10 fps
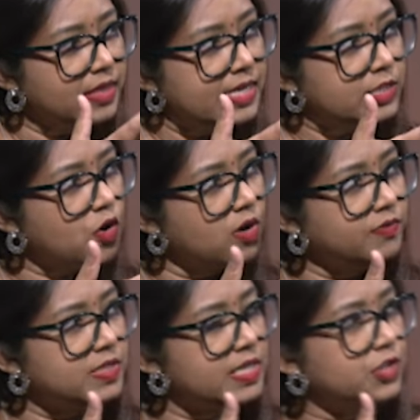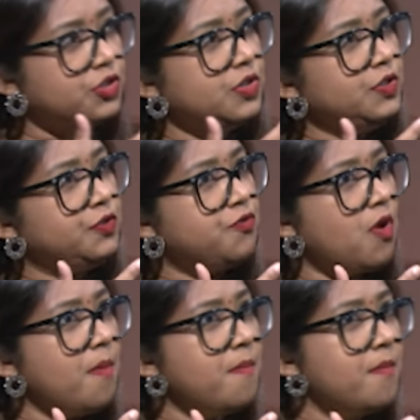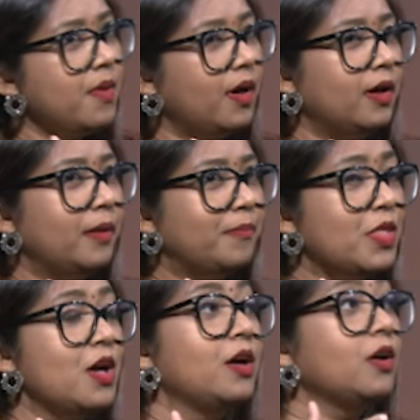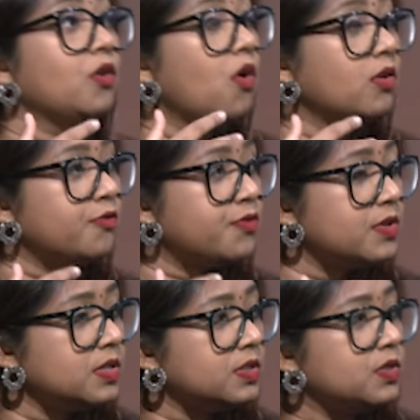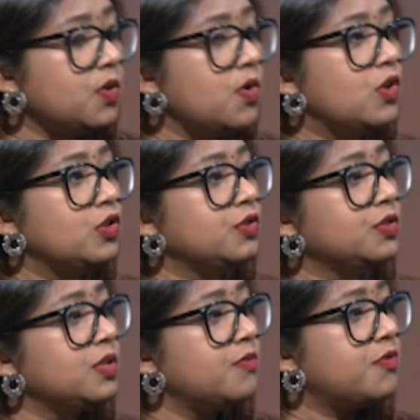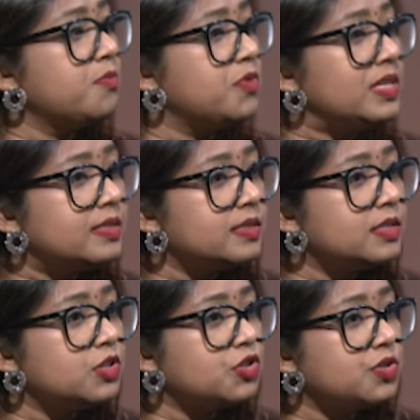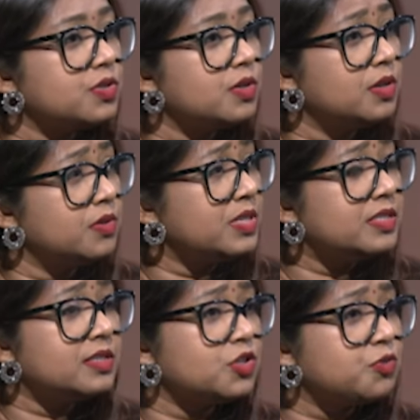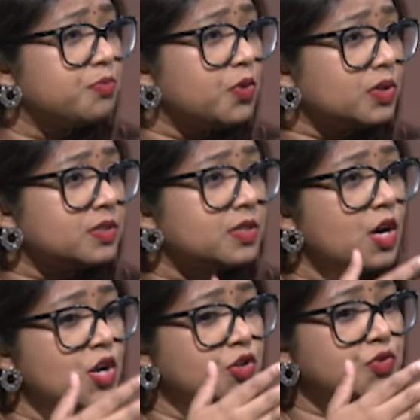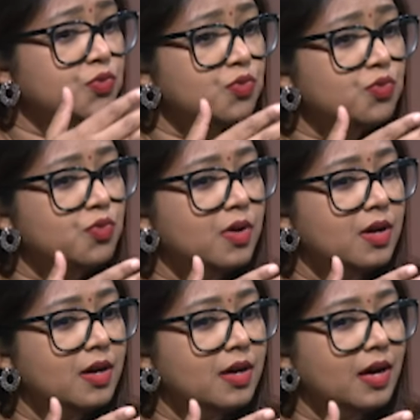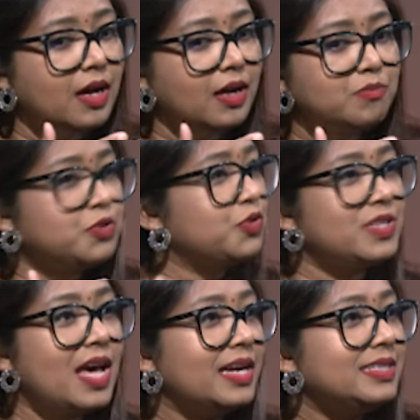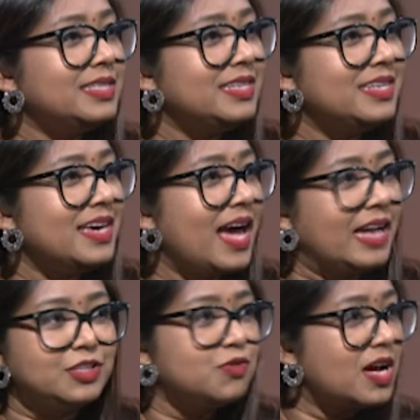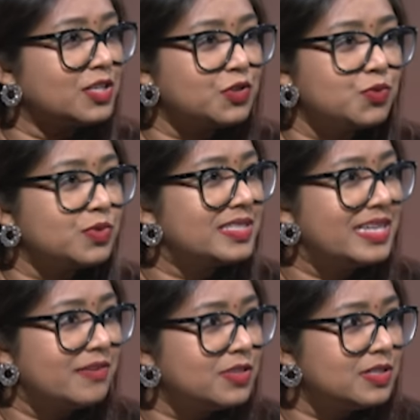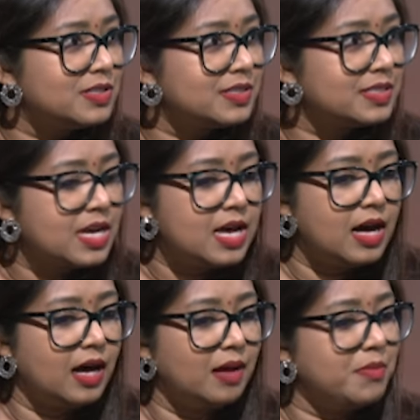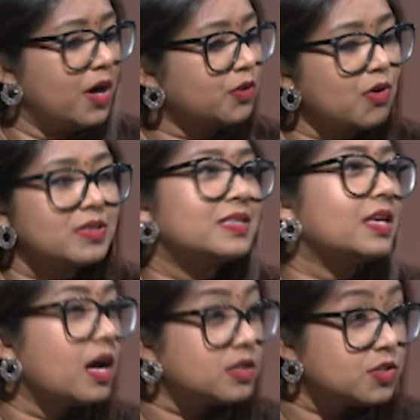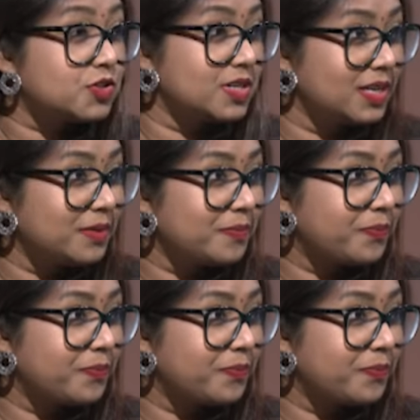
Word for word: these conversations from conference halls, from research books to society at grassroots levels across the country